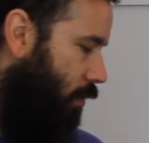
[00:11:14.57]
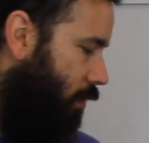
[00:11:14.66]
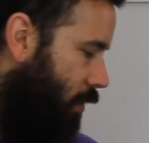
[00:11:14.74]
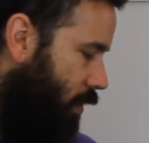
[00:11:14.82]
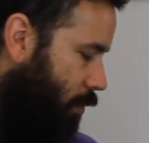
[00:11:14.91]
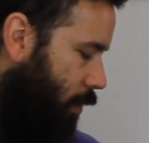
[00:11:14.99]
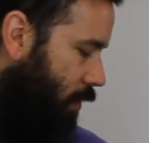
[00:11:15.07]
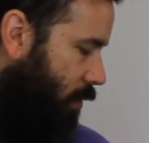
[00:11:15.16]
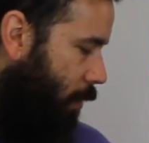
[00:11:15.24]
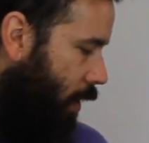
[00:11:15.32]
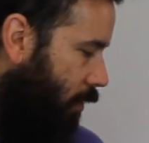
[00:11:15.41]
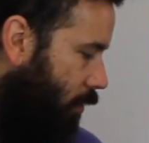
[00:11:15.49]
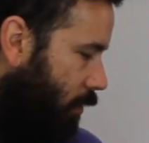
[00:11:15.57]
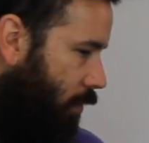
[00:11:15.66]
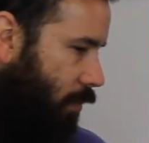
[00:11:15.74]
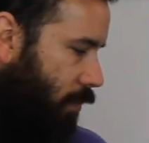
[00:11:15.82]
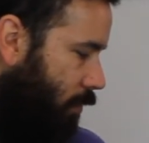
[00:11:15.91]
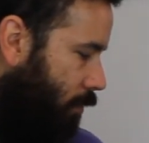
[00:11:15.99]
this month's
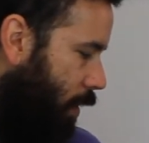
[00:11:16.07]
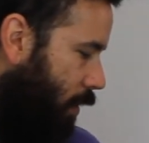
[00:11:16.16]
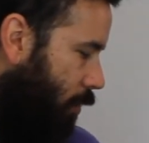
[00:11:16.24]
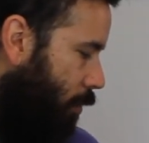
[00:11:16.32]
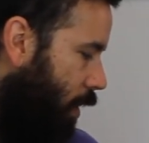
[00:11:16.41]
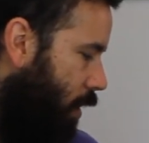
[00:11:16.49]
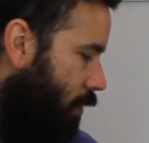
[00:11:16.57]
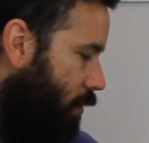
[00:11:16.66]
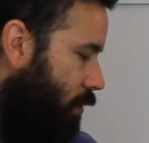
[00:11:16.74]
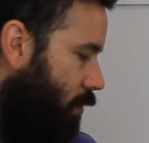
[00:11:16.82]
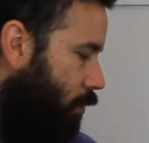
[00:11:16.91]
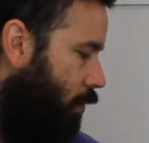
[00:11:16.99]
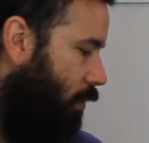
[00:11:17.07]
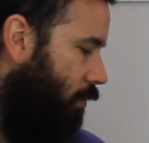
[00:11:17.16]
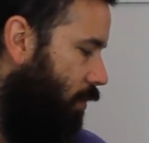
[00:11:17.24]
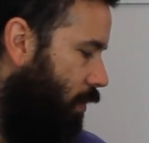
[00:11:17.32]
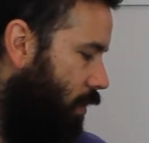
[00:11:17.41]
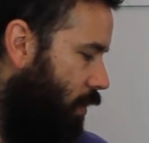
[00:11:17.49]
Makerbox, the
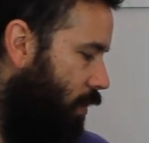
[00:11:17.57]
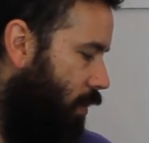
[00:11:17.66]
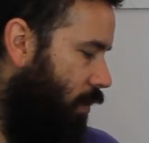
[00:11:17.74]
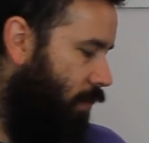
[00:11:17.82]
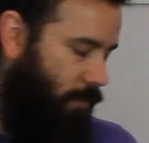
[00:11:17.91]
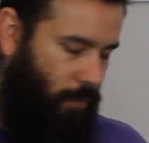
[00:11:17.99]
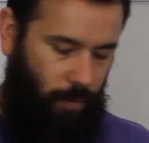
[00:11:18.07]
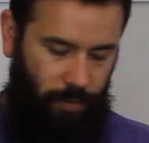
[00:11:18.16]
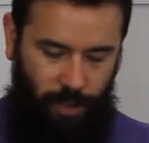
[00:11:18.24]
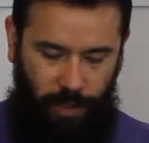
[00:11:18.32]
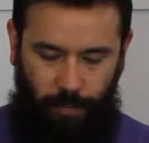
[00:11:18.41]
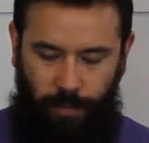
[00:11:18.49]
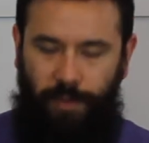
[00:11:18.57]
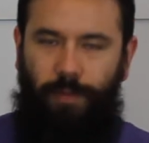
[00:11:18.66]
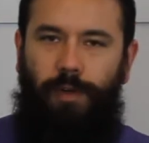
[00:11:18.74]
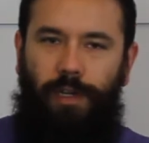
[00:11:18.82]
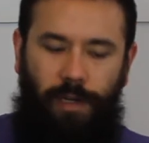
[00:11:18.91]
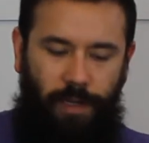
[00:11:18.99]
one for January
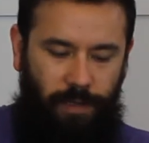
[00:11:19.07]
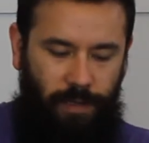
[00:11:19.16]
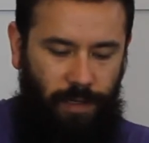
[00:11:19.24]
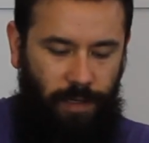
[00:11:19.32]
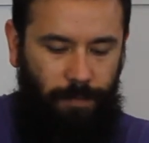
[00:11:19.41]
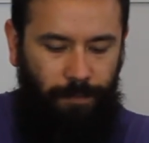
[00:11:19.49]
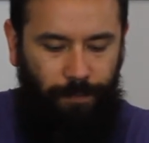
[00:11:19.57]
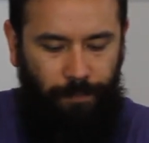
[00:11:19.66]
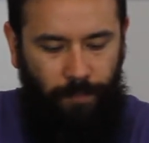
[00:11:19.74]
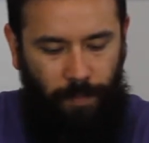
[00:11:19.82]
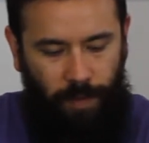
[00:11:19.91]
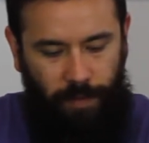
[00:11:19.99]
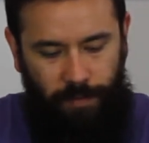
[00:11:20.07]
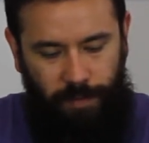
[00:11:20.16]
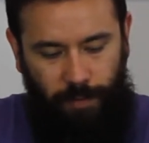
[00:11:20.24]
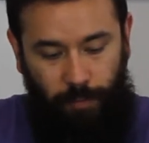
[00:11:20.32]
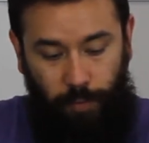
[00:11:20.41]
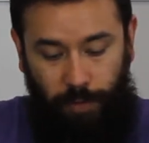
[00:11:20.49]
2019.
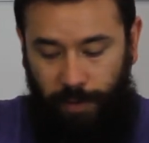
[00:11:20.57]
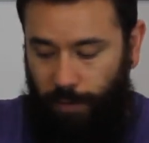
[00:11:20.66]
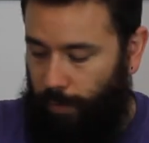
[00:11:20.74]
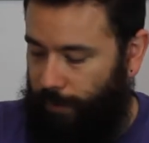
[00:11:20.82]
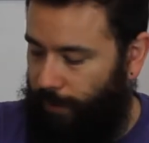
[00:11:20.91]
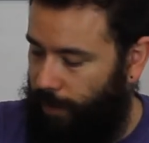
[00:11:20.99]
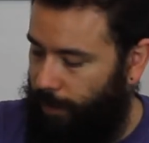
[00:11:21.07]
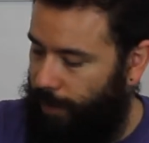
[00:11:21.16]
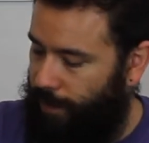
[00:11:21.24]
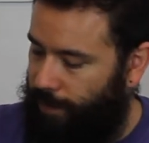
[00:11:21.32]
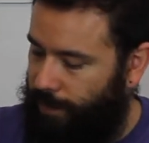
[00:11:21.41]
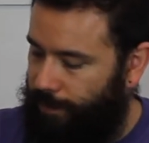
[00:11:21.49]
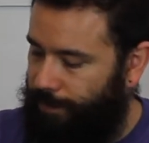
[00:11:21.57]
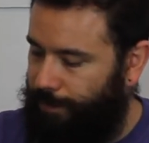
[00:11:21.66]
Some really cool filaments.